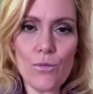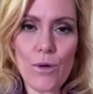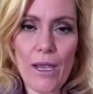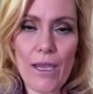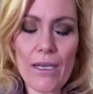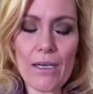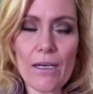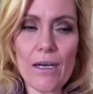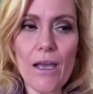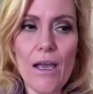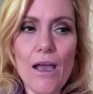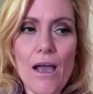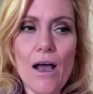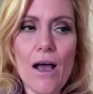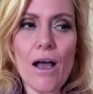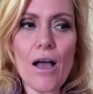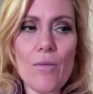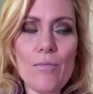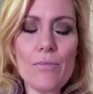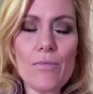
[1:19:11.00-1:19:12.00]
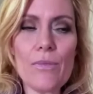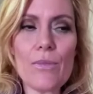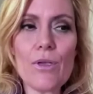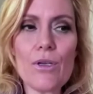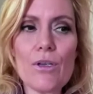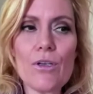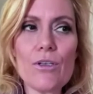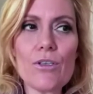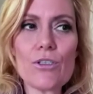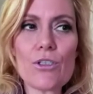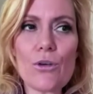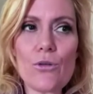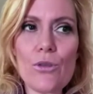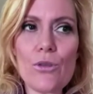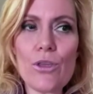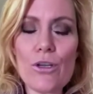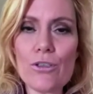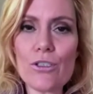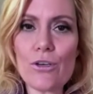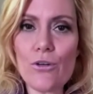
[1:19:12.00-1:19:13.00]
Right.
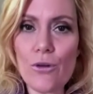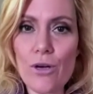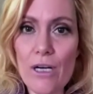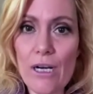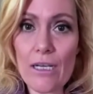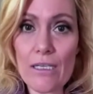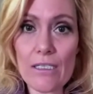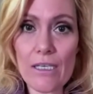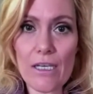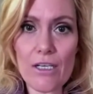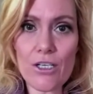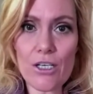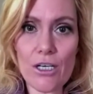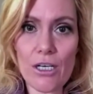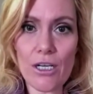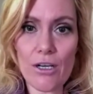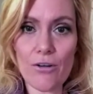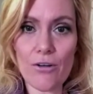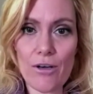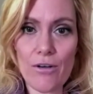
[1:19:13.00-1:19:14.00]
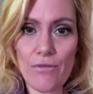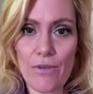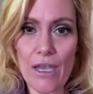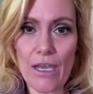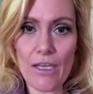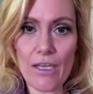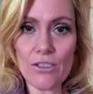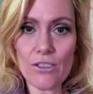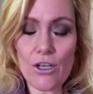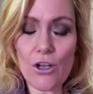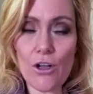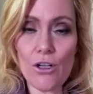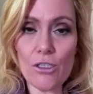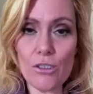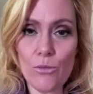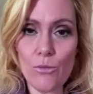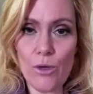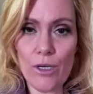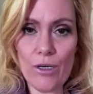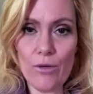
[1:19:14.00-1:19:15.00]
So there's an organization here in Vegas
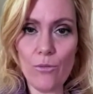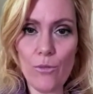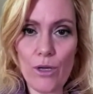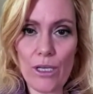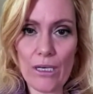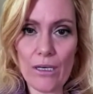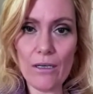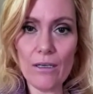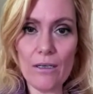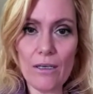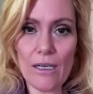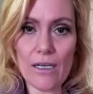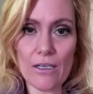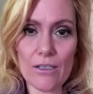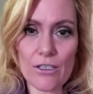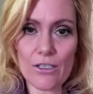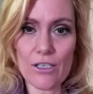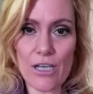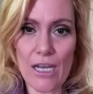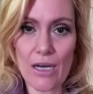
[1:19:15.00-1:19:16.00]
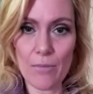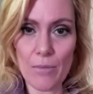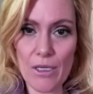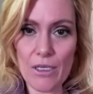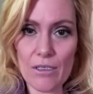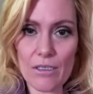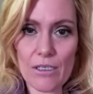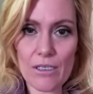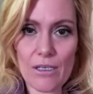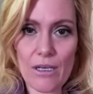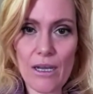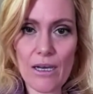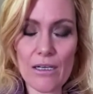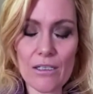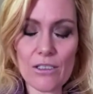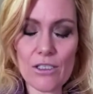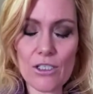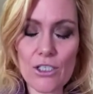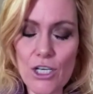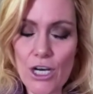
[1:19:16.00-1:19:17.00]
called Win-Win Entertainment,
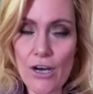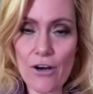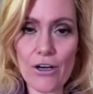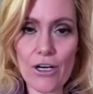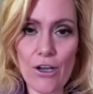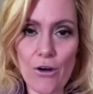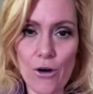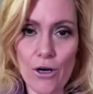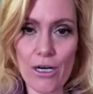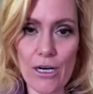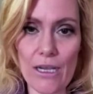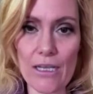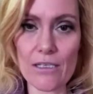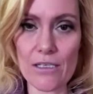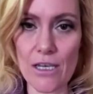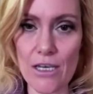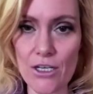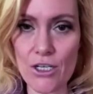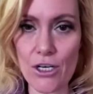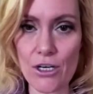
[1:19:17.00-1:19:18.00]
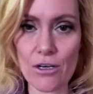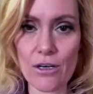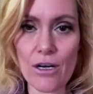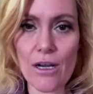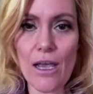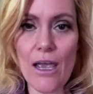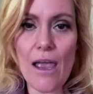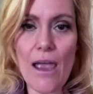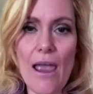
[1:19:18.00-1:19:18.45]
and it's a charity organization.